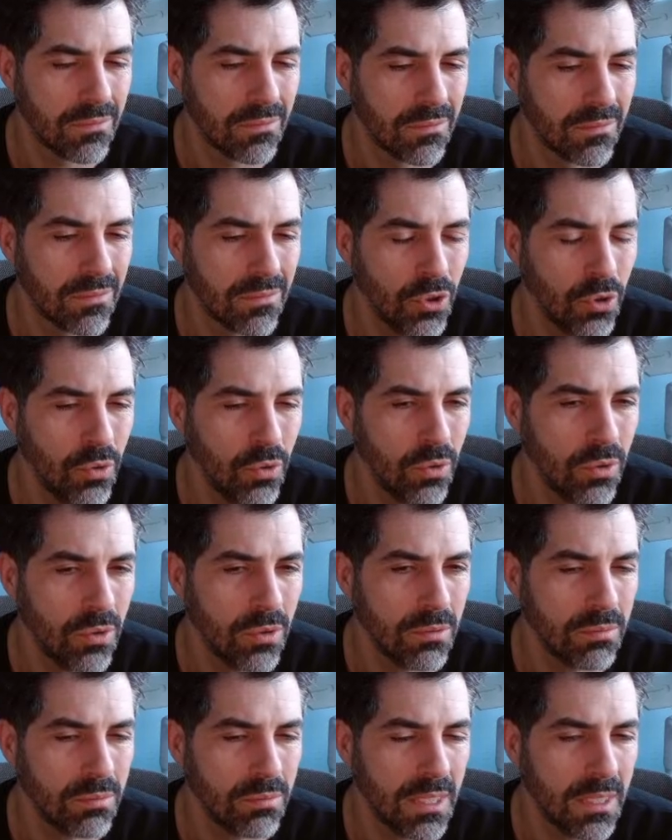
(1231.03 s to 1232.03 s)

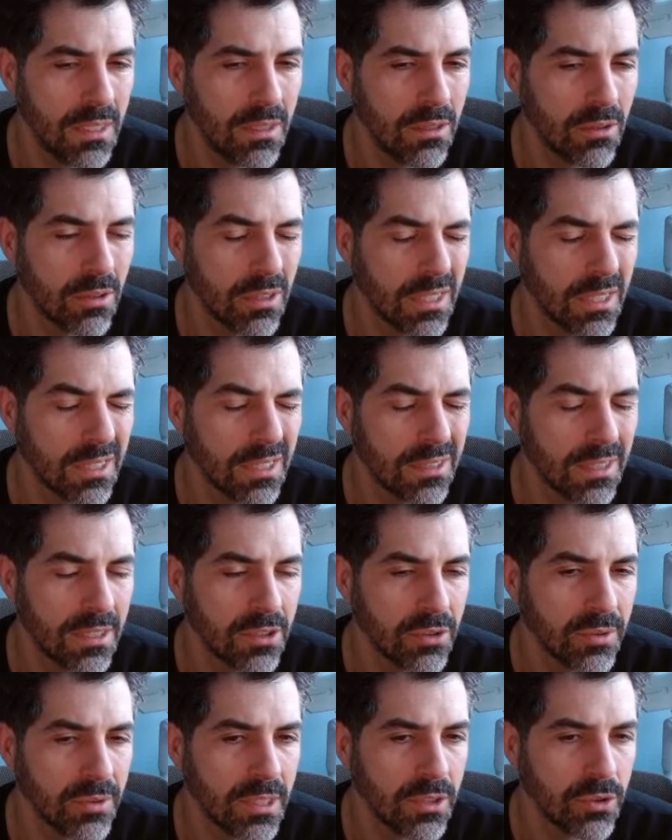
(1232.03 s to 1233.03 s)
tool that or an
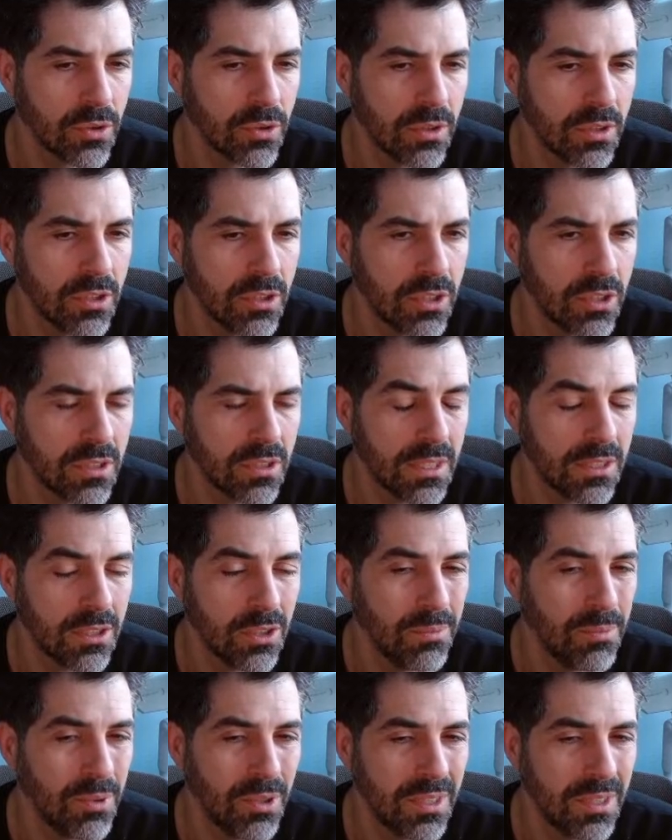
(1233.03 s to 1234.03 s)
accessory control that just lets you
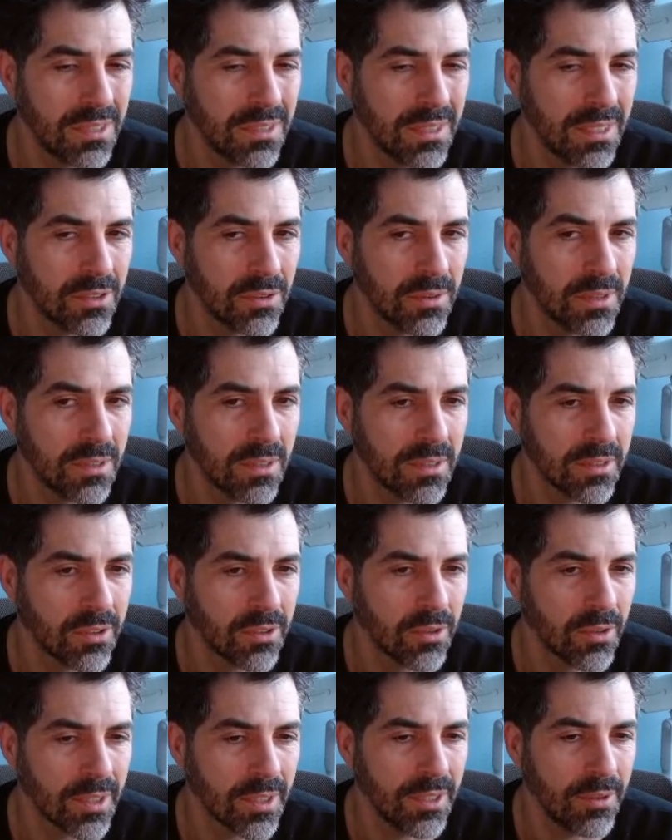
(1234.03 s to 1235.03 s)
put accessories on the
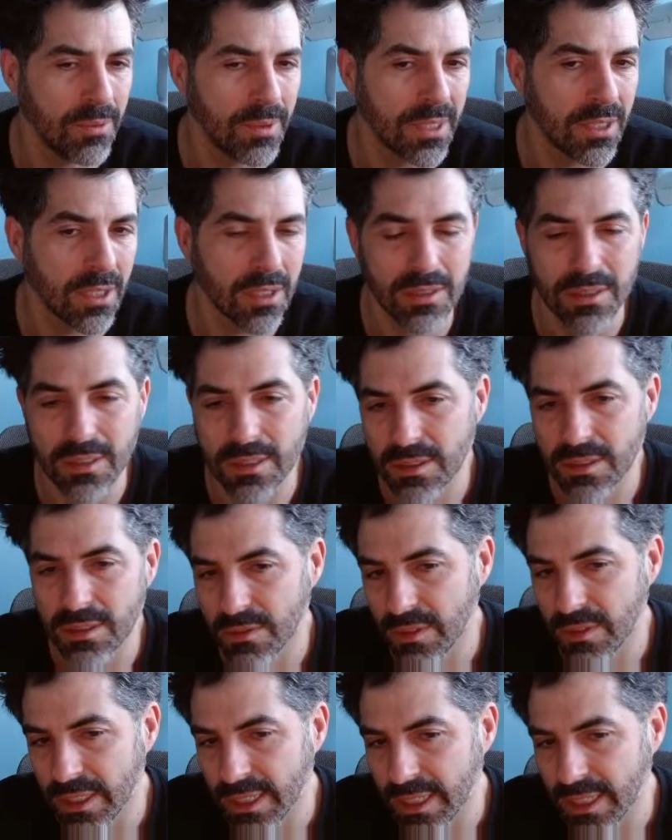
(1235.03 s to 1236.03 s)
corgi regardless of
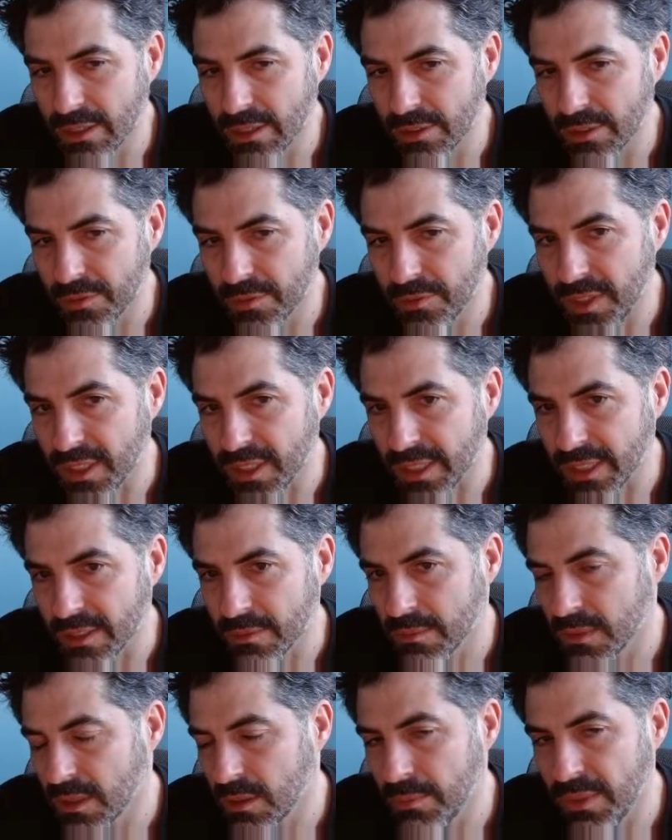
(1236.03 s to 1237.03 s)
like how they're feeling.
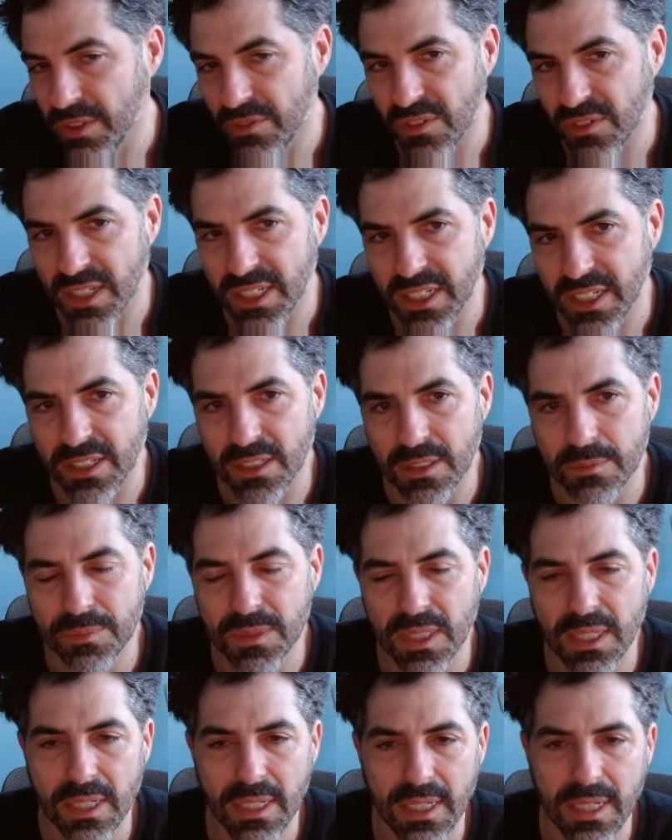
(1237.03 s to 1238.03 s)
It'll be funnier.
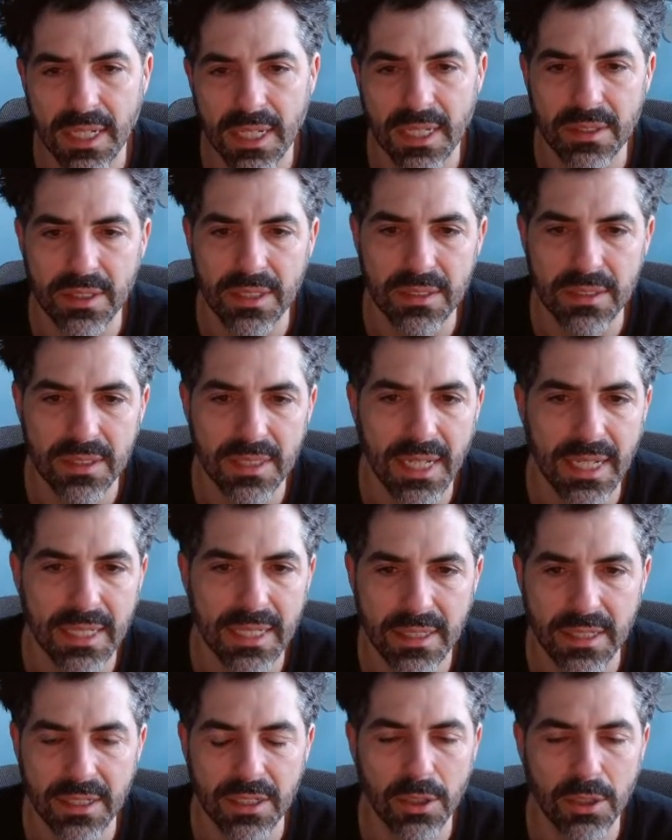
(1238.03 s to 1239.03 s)
And then SAS
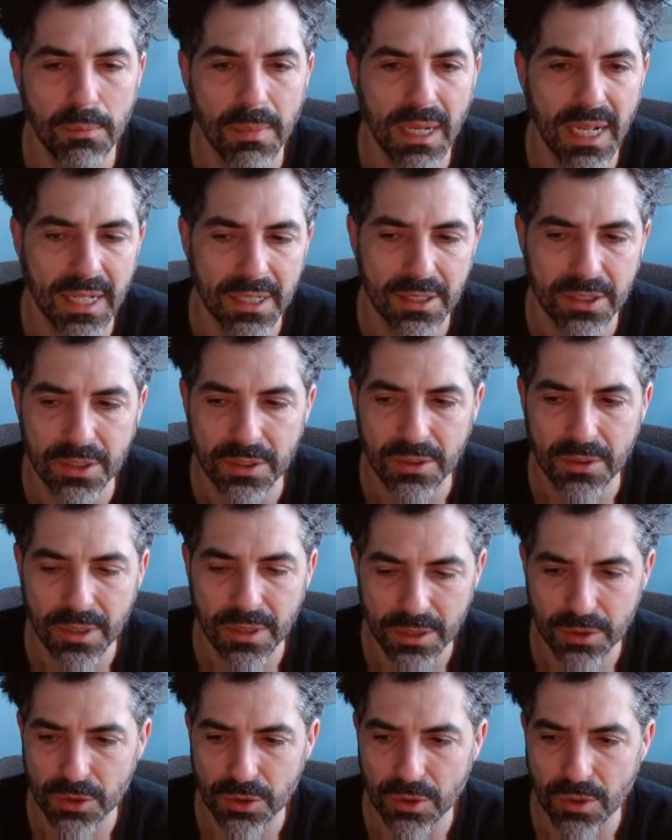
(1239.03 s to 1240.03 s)
can go back to
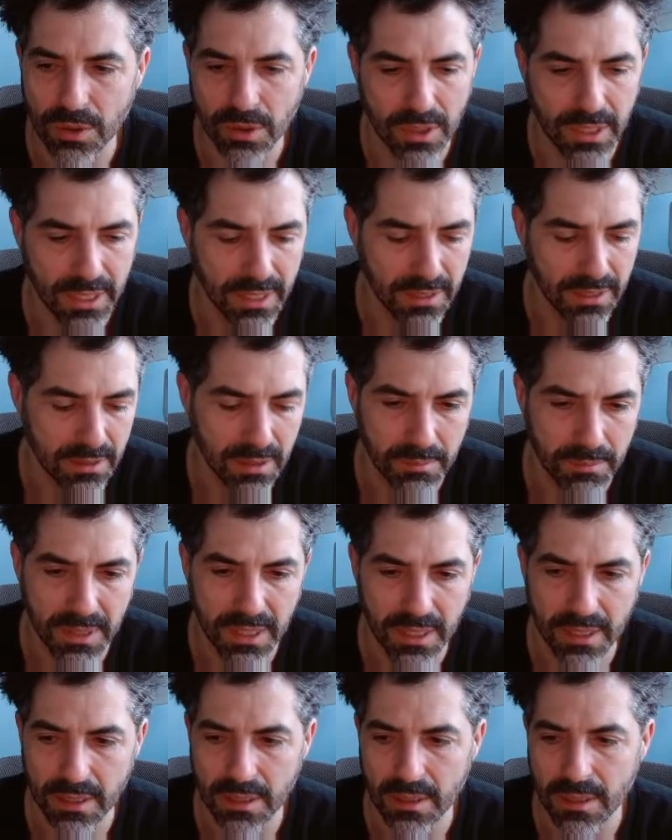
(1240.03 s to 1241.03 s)
controlling
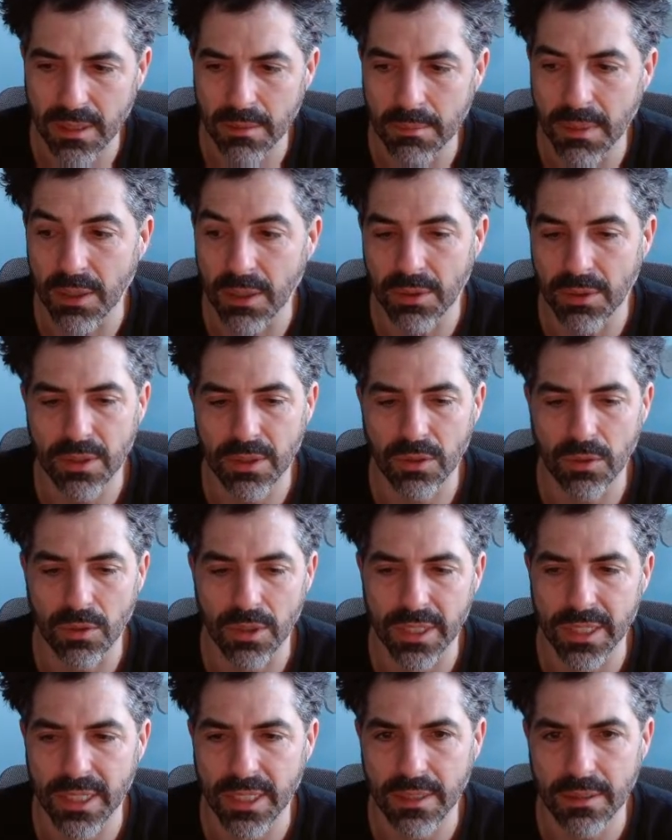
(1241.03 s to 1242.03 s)
something about the
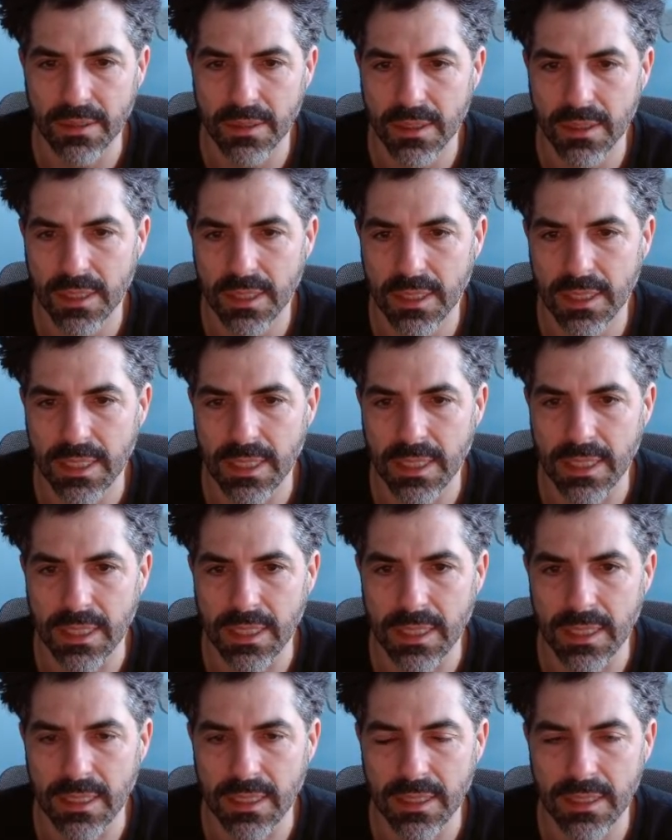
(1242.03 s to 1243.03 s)
corgi
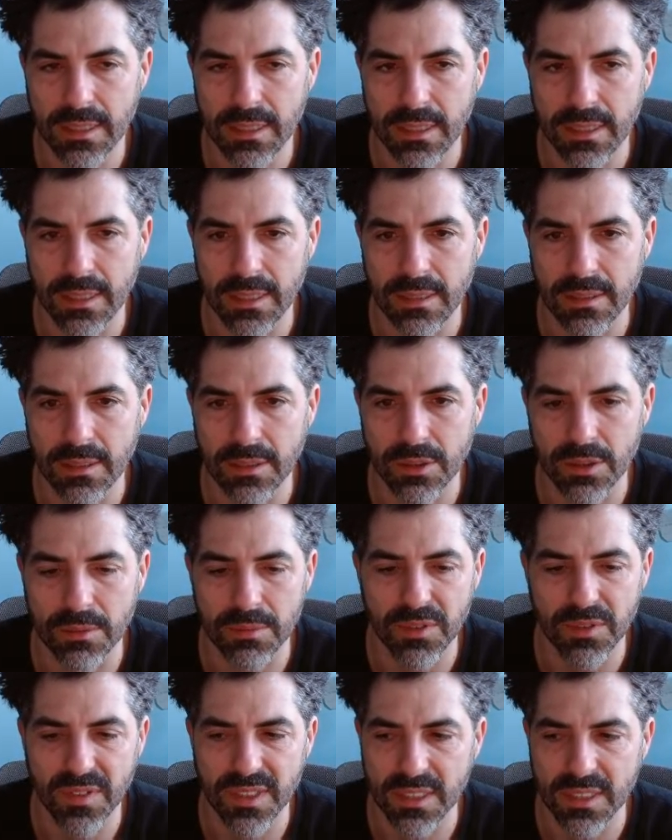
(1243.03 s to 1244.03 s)
in terms
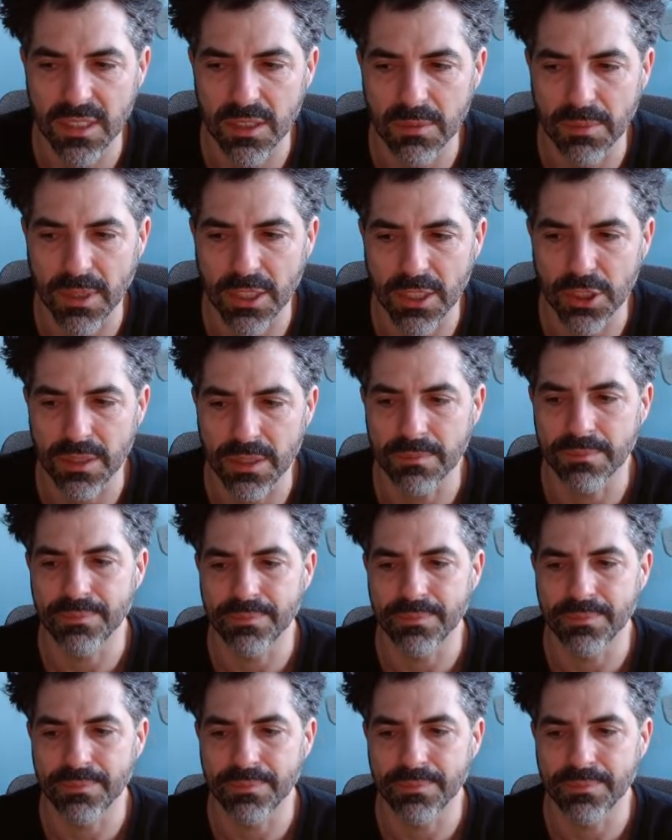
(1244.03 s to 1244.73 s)
of its expression.